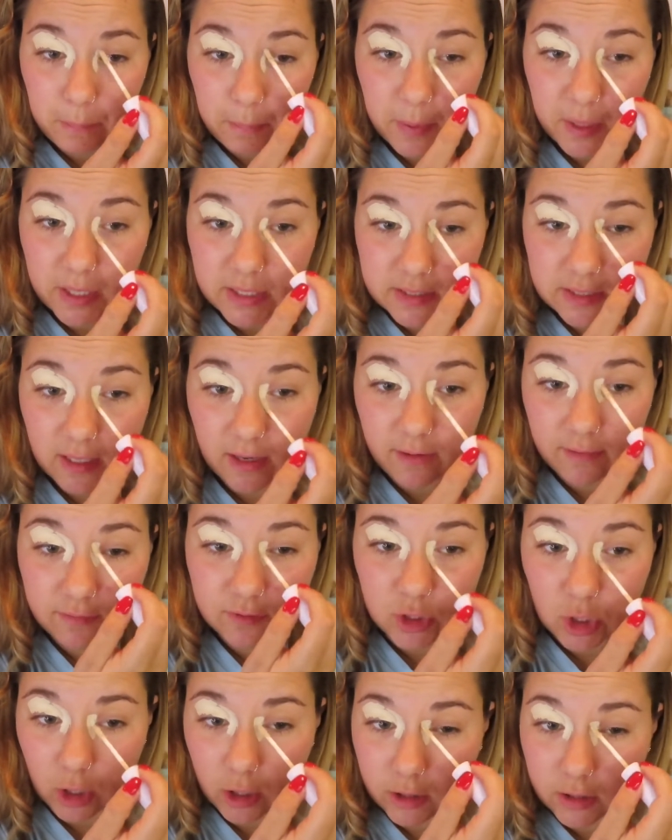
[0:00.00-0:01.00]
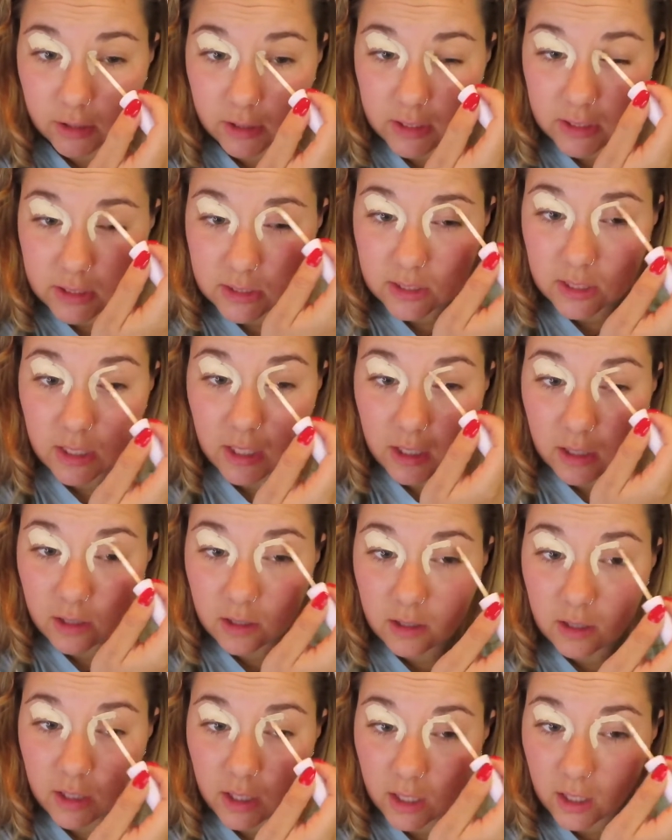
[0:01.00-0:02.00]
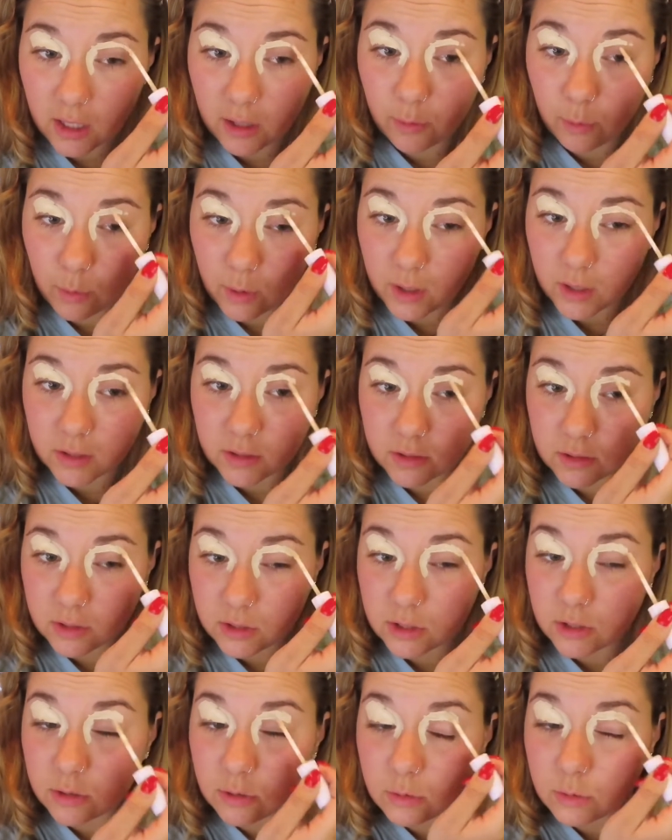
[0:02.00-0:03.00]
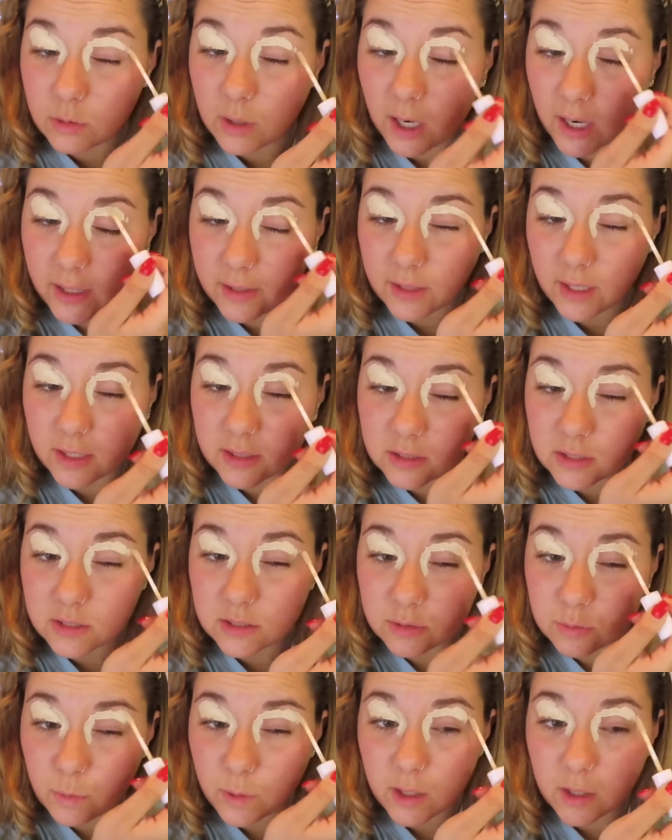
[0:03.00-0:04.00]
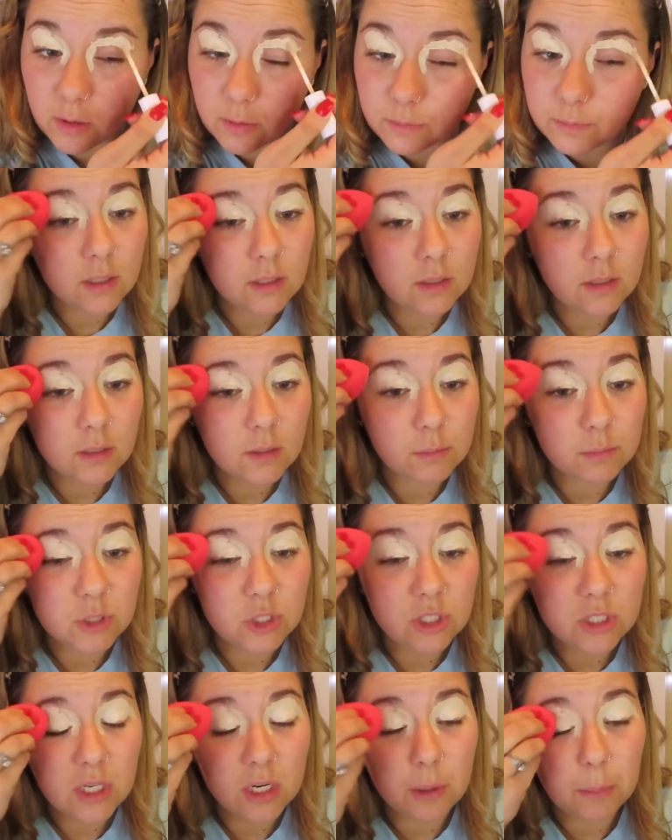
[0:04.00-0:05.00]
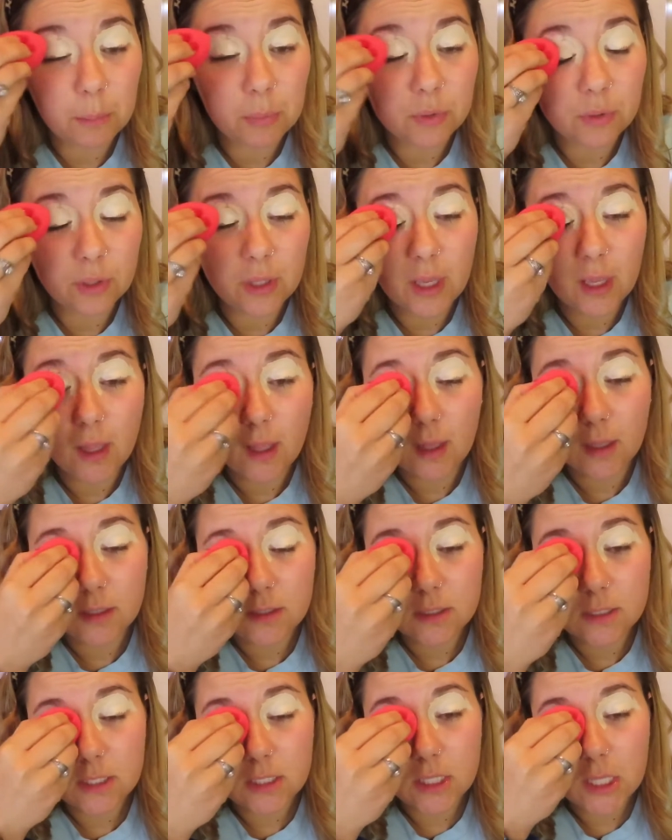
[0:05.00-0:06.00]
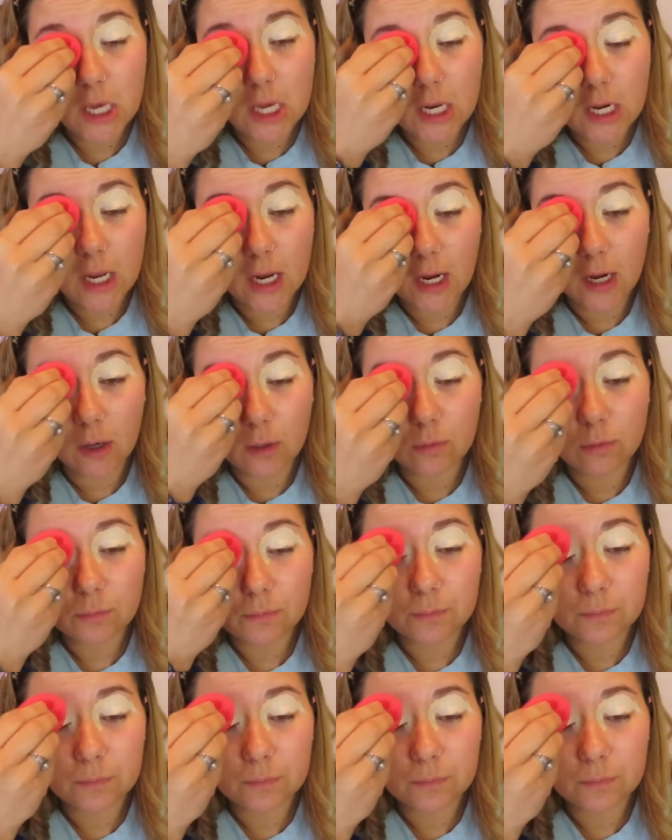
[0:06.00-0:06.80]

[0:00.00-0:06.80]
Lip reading: because I have darkness there and I want to hide that as well. And I'm just gonna blend that out.